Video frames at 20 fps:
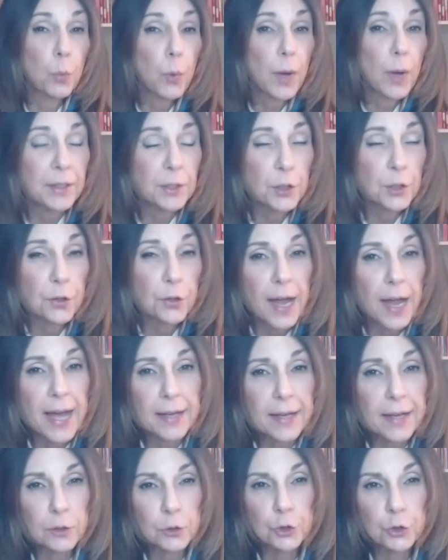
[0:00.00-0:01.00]
When your
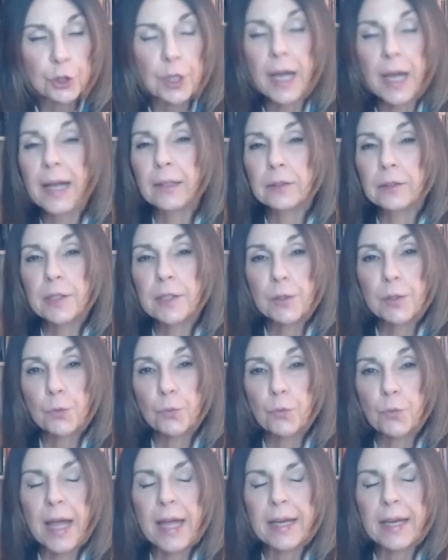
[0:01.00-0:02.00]
adult child is
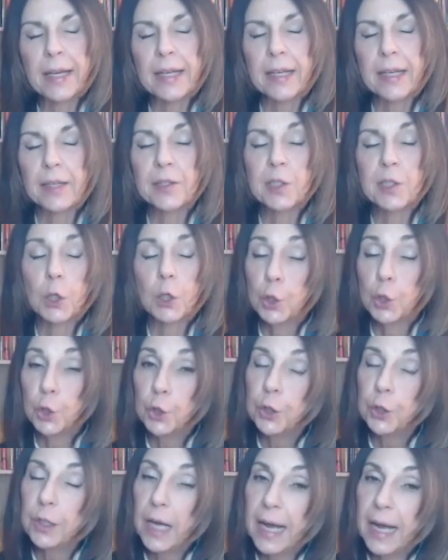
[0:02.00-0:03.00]
ready, it's a
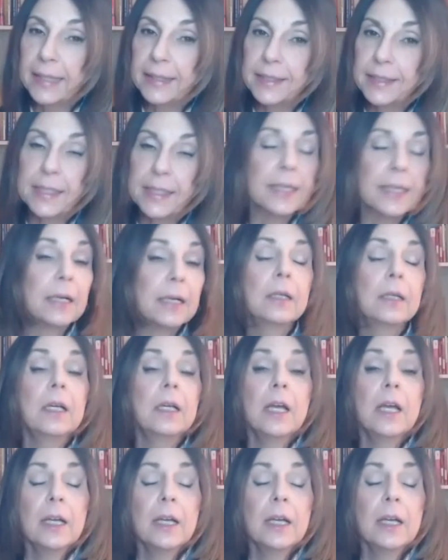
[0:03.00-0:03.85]
good idea